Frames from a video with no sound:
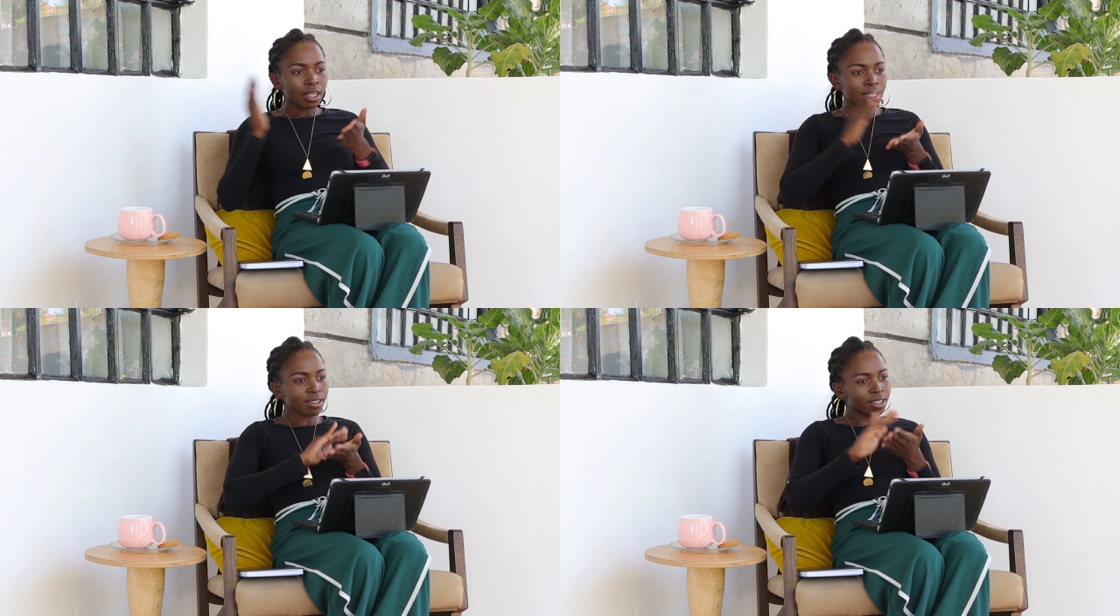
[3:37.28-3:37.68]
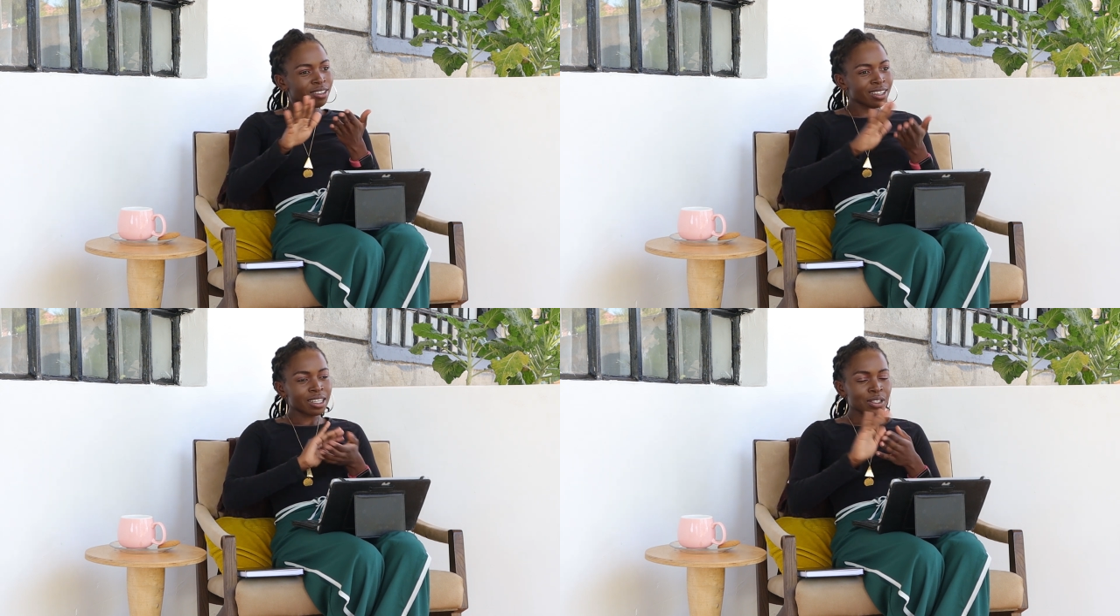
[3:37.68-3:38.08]

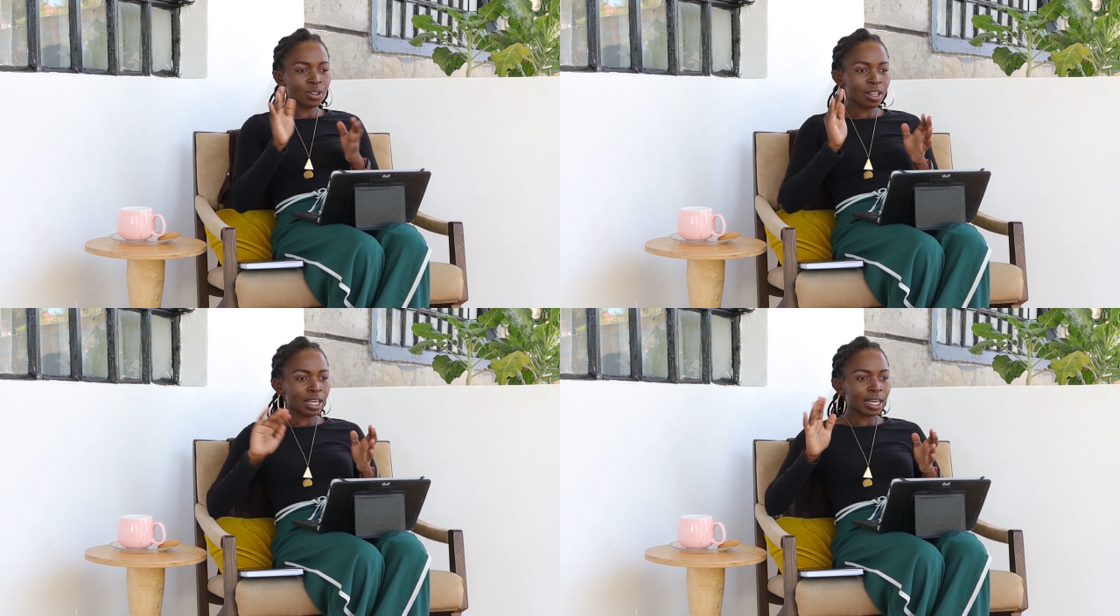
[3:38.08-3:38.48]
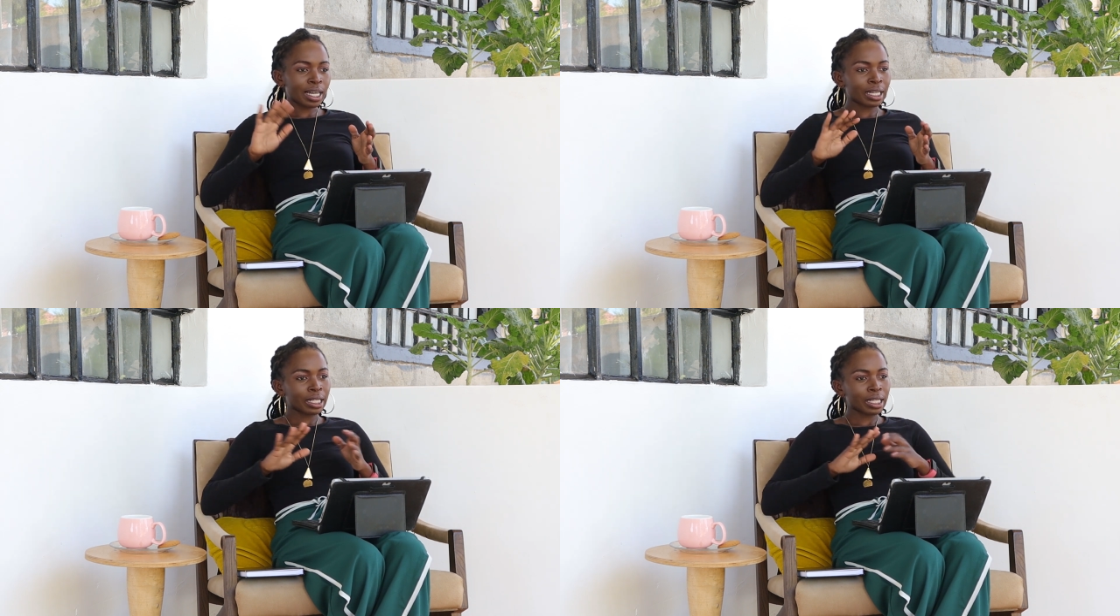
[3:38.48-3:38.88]
straight kales, not the
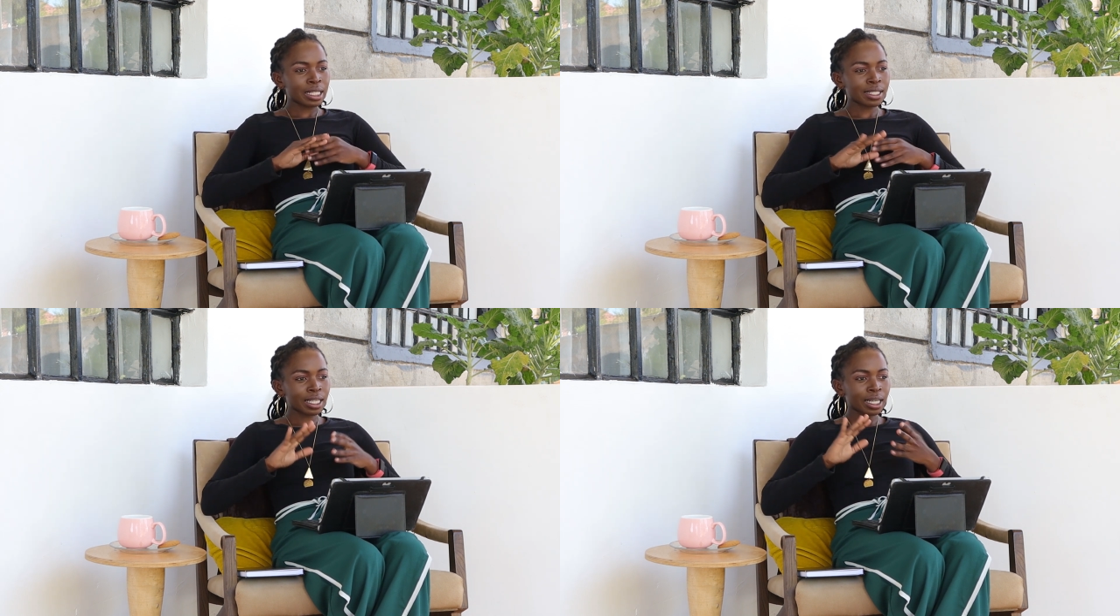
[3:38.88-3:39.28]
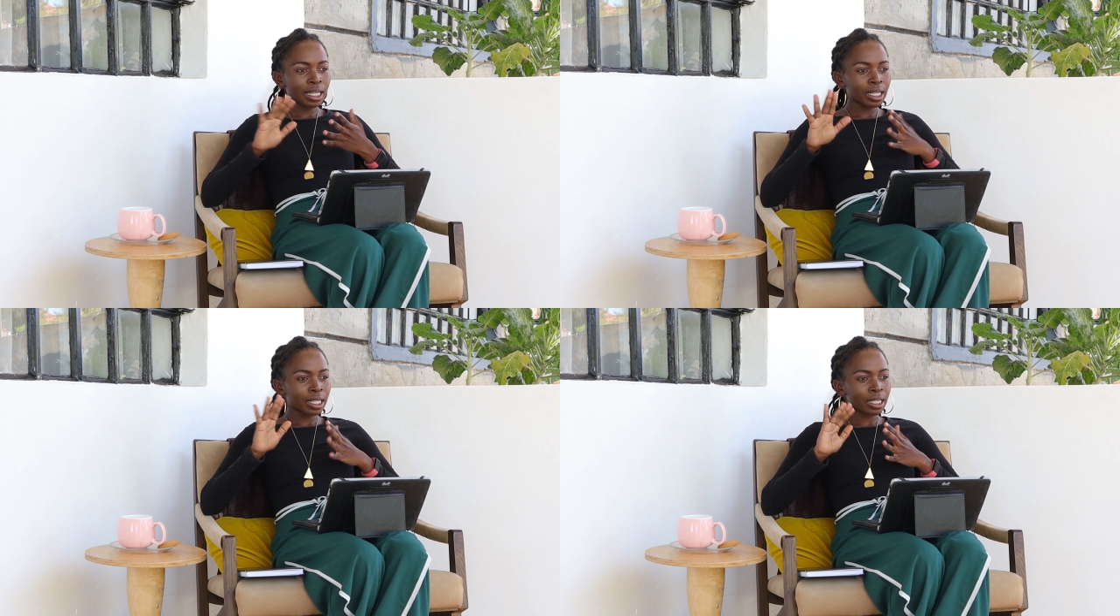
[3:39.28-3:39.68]
curry kales. The
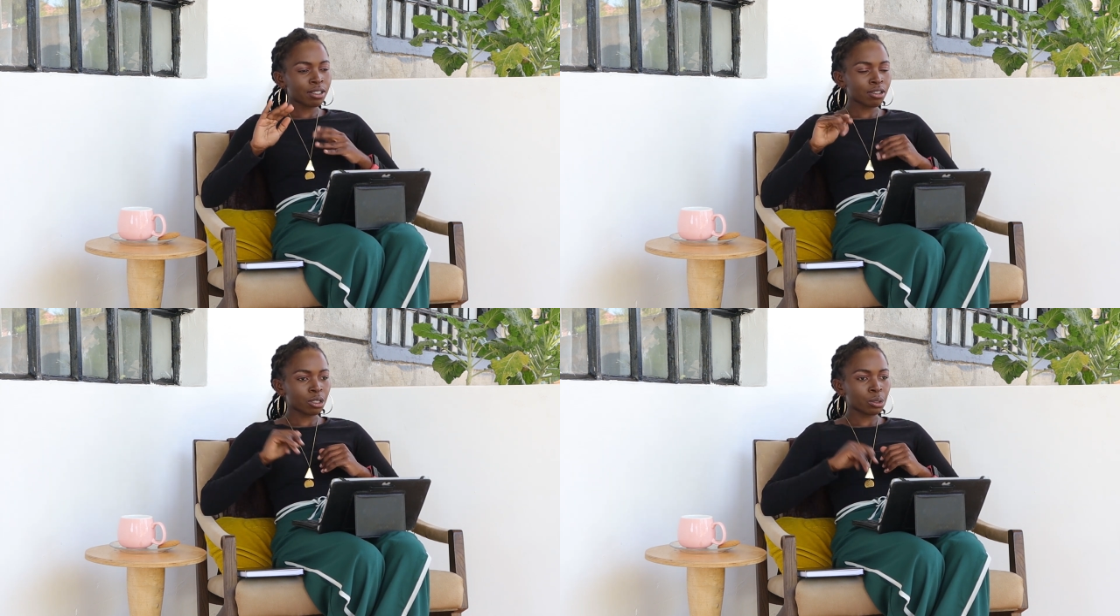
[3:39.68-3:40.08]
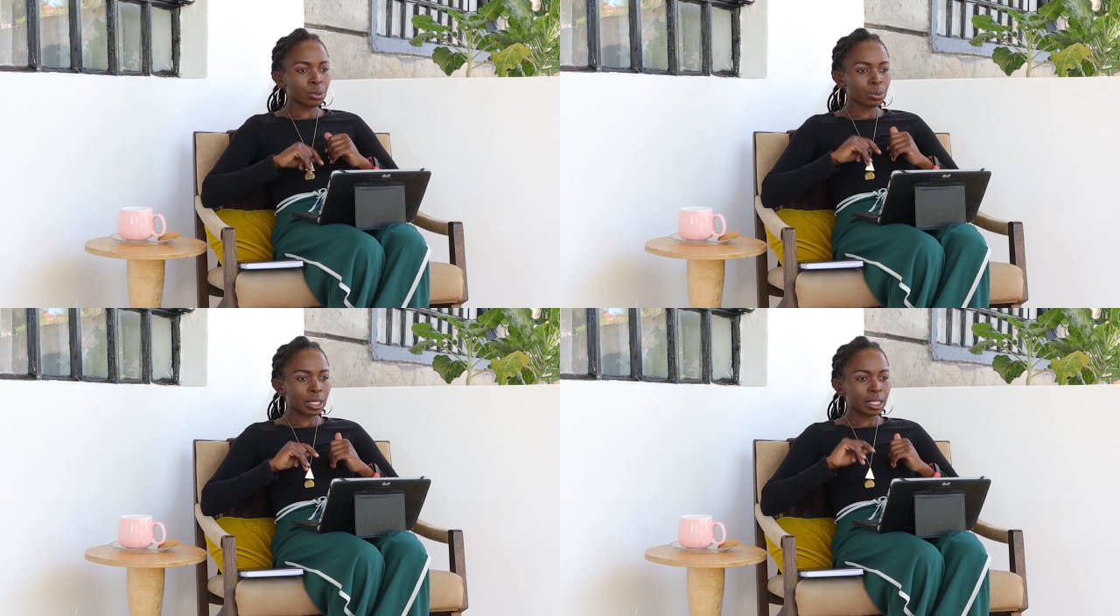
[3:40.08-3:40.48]
curry kales still
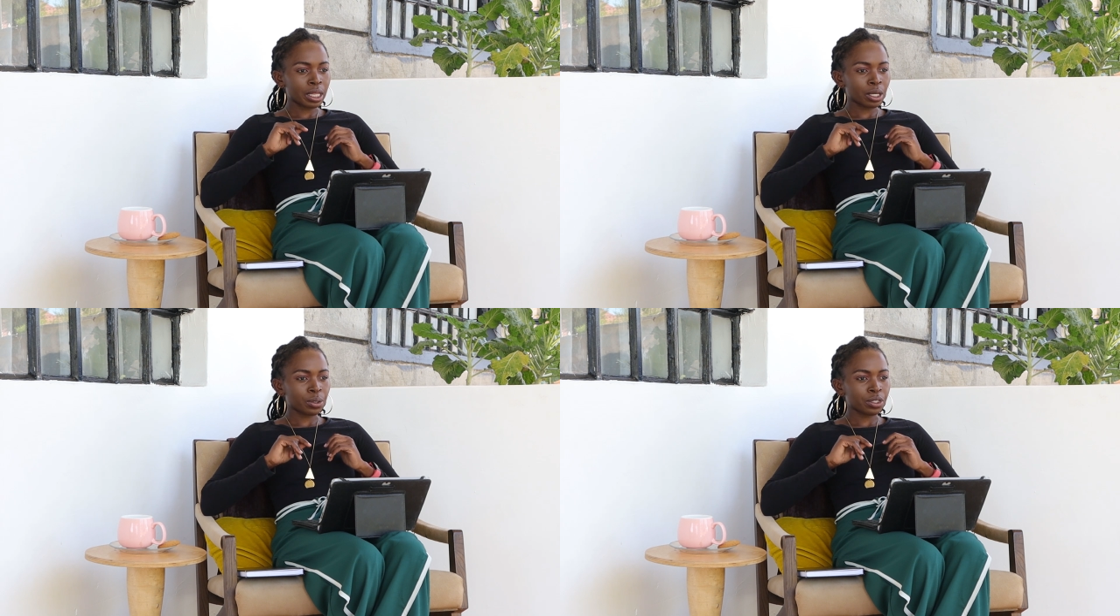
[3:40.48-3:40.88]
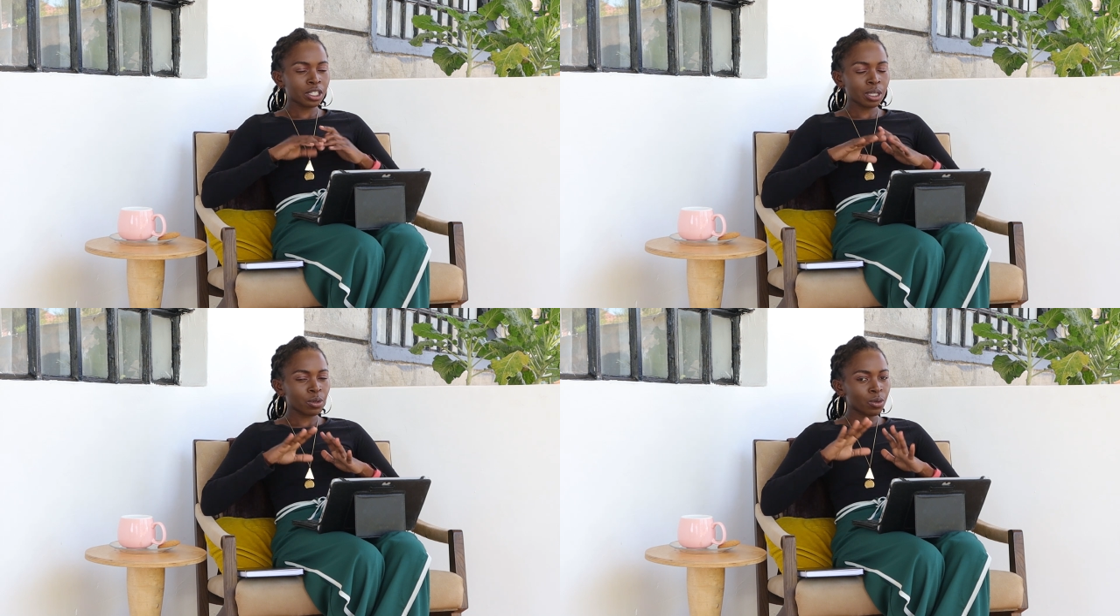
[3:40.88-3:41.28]
do well in the
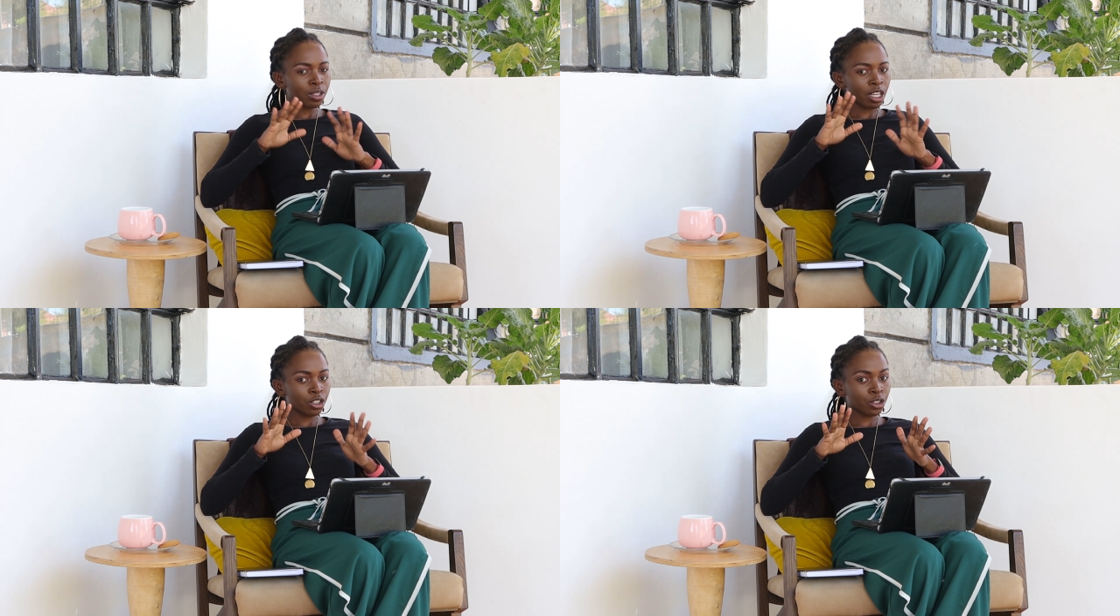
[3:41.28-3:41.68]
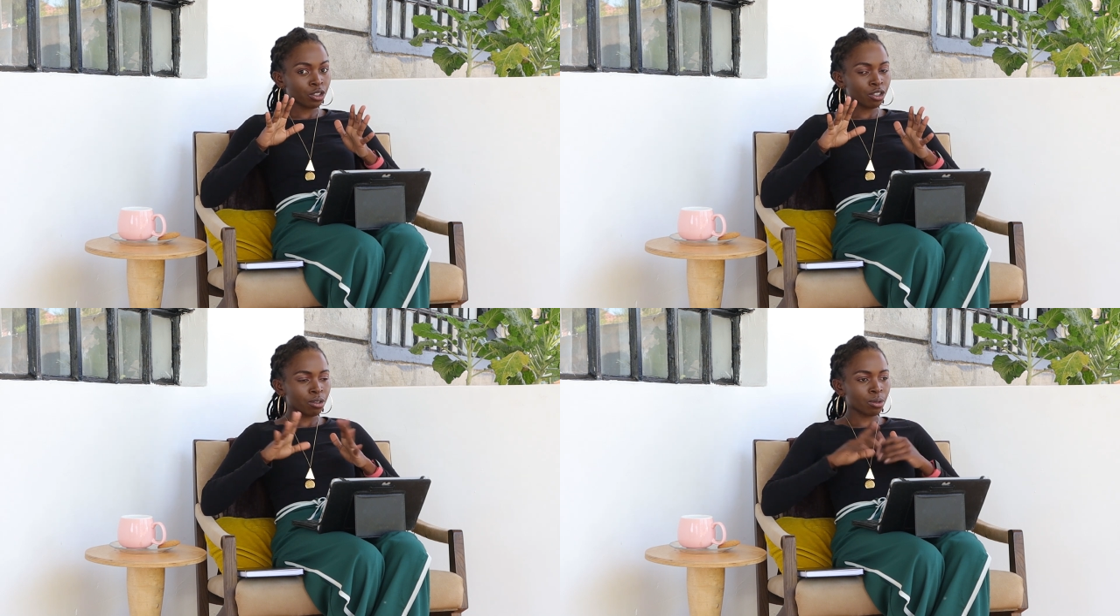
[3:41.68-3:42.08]
container because they are
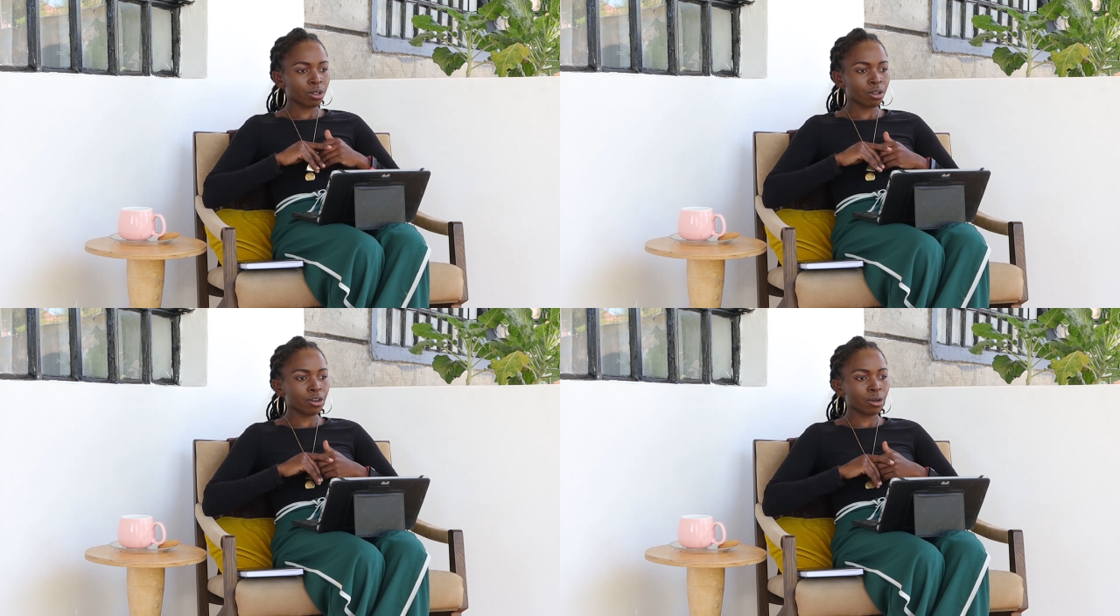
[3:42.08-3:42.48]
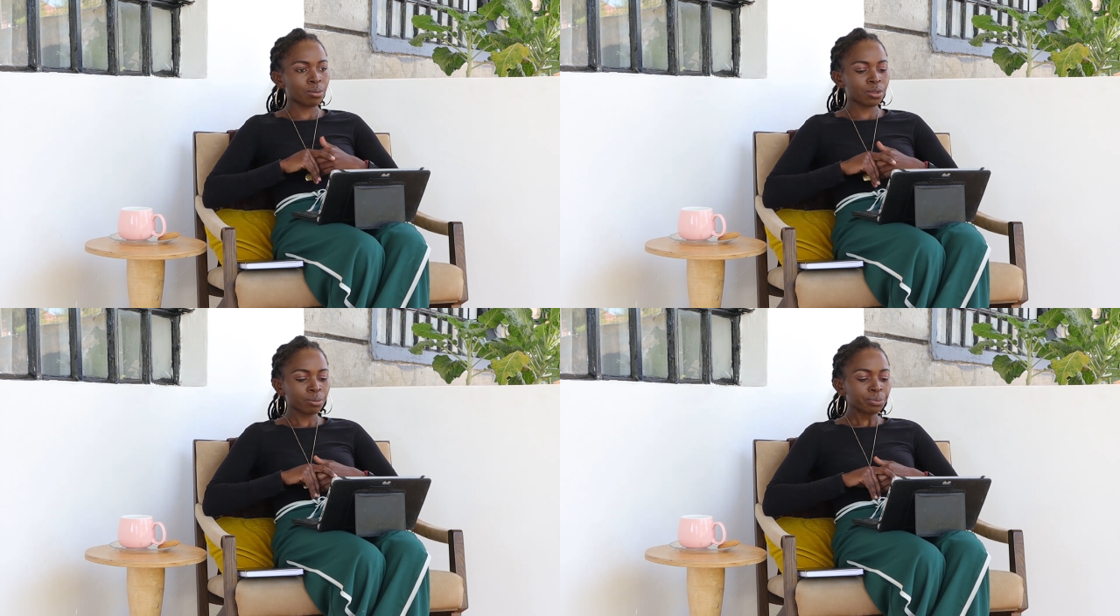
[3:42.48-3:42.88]
short season
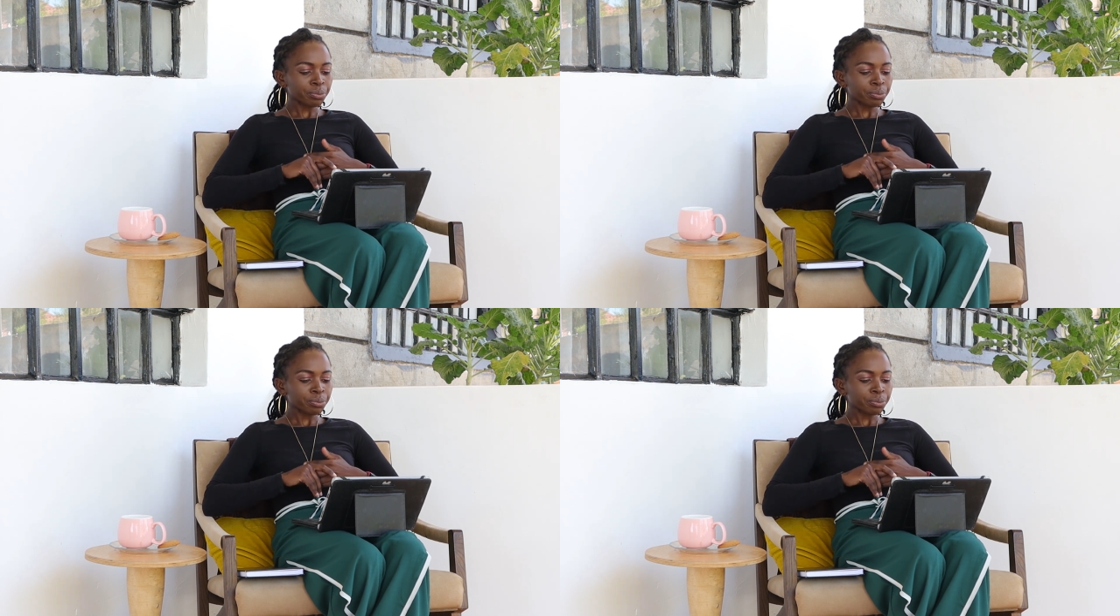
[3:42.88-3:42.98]
crops.